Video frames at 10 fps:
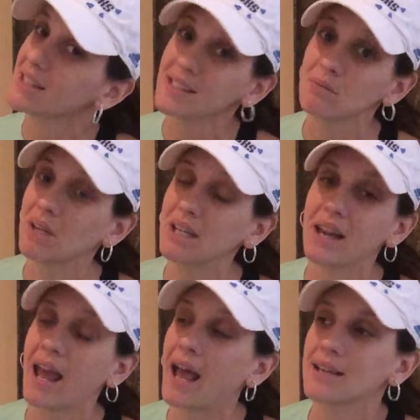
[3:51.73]
doesn't mean
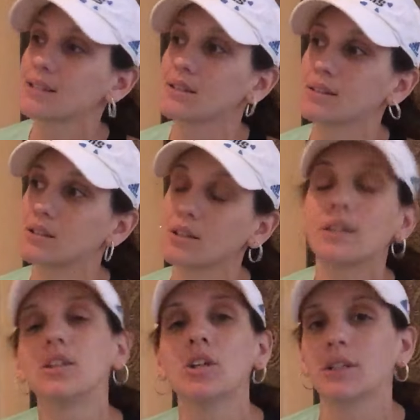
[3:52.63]
it has
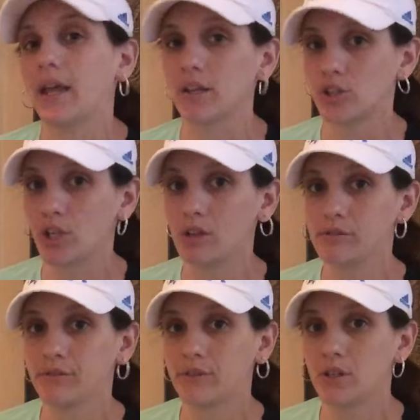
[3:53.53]
to look like a
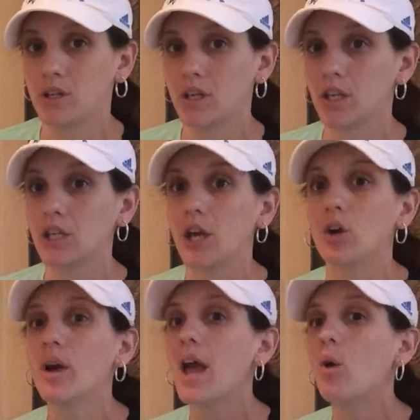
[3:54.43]
shelf. You
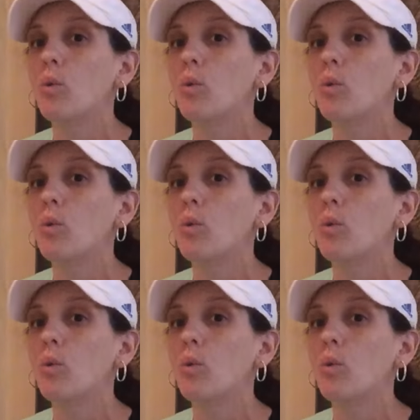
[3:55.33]
know,